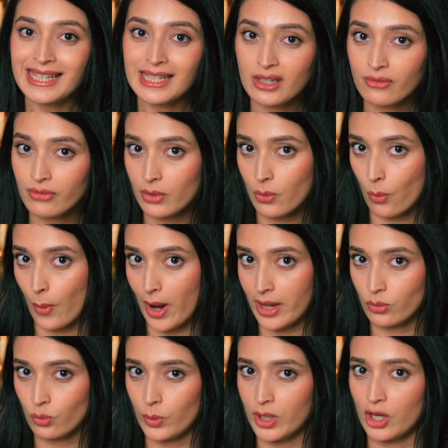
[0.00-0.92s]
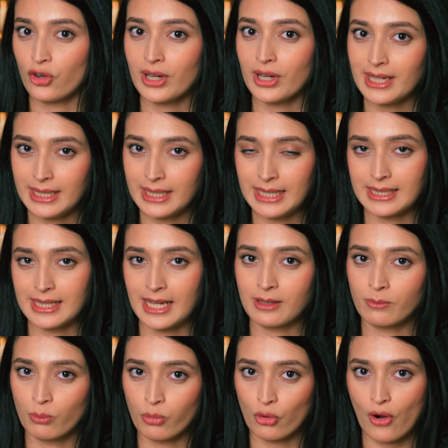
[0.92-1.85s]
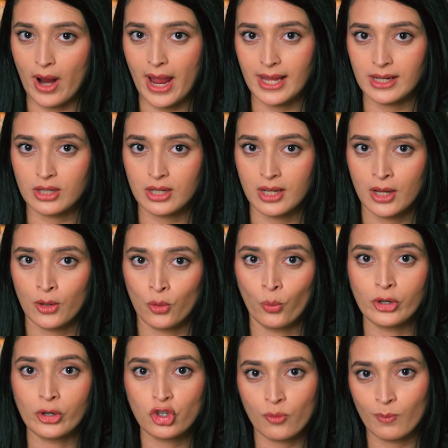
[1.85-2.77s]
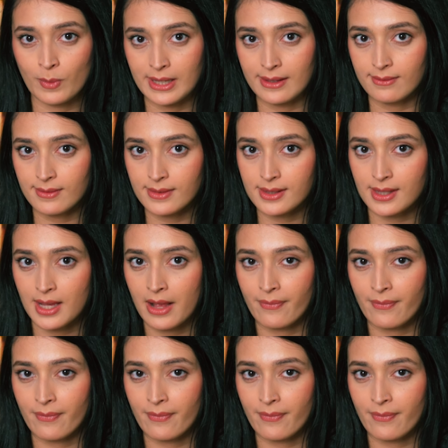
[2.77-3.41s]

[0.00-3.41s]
even when we're eating bread, which means